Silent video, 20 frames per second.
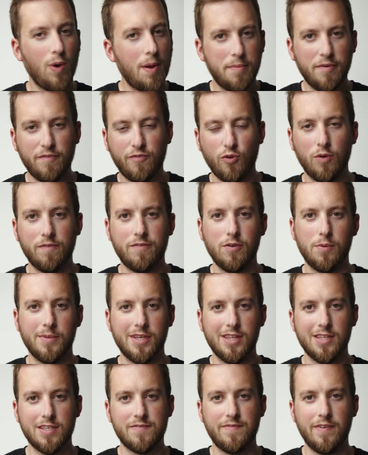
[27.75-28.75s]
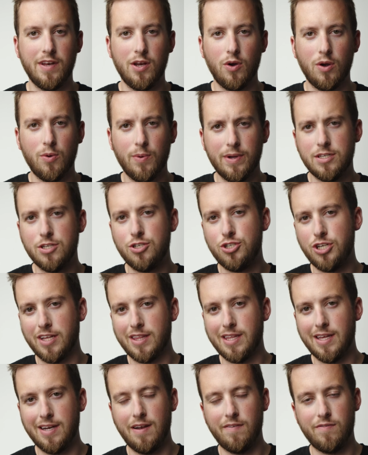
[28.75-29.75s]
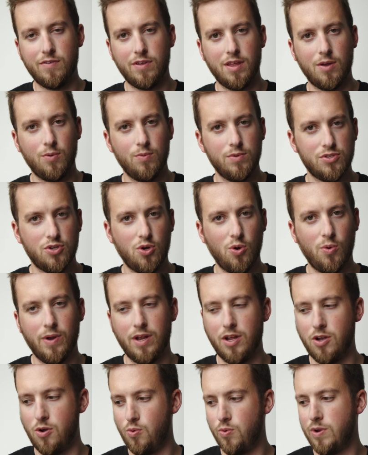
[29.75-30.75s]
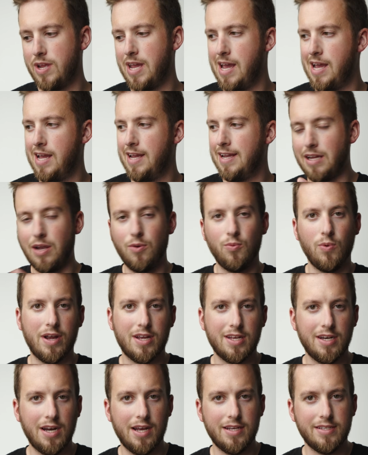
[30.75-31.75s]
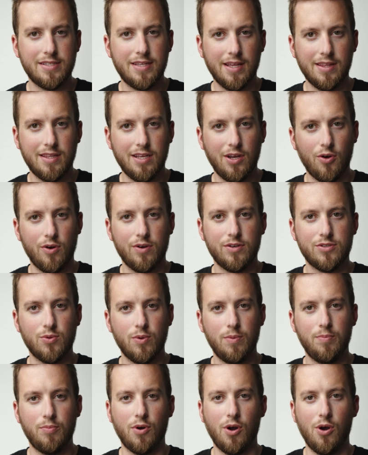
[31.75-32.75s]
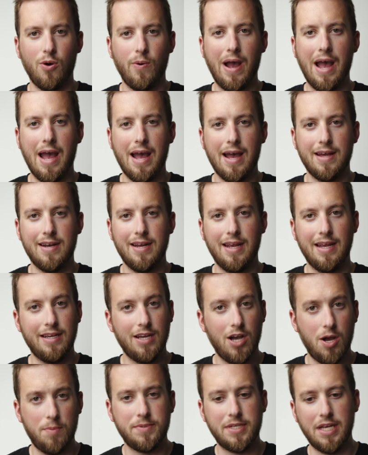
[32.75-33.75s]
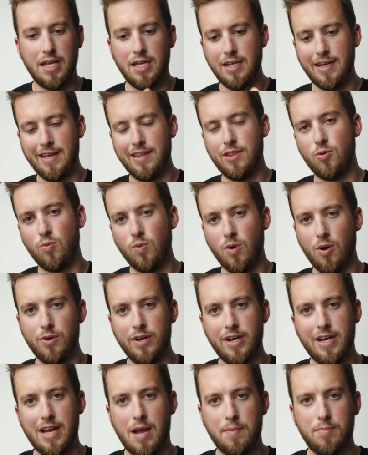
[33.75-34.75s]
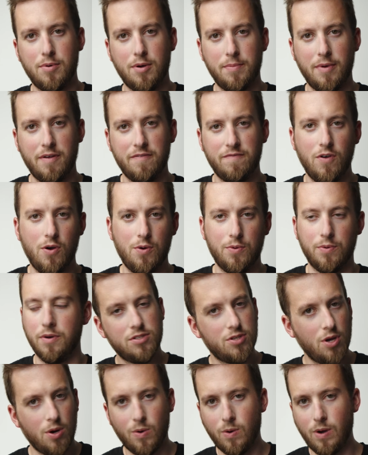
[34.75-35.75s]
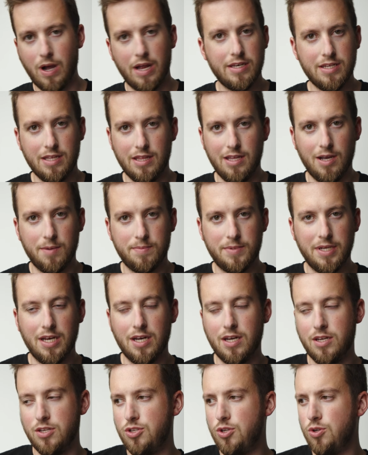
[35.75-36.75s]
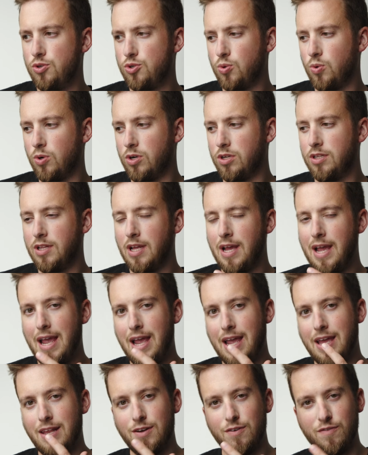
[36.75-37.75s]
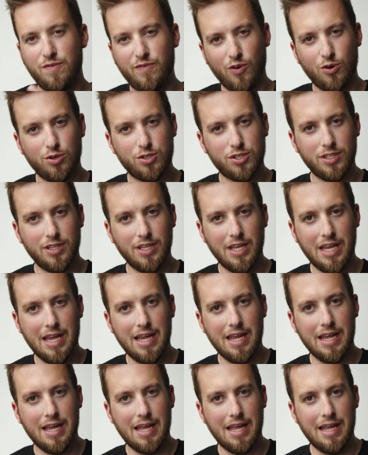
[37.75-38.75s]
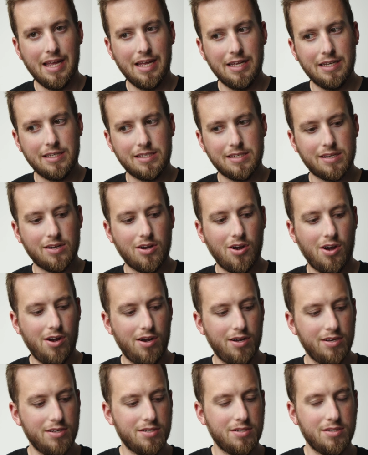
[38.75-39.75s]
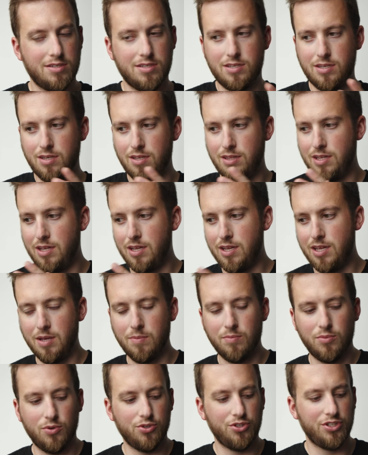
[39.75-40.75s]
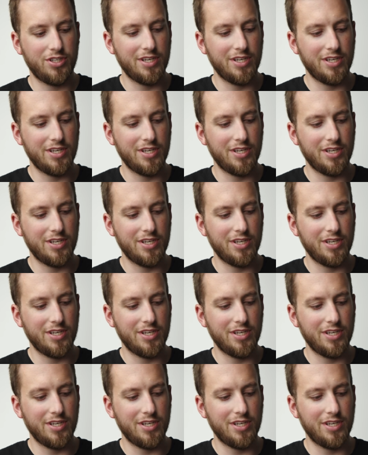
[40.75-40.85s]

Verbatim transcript: right before filming this video, I went to check that everything was going okay. I recognized that the RS3 Pro had a update in the Ronin app on my phone, so I did the update as usual, and unfortunately, it caused the gimbal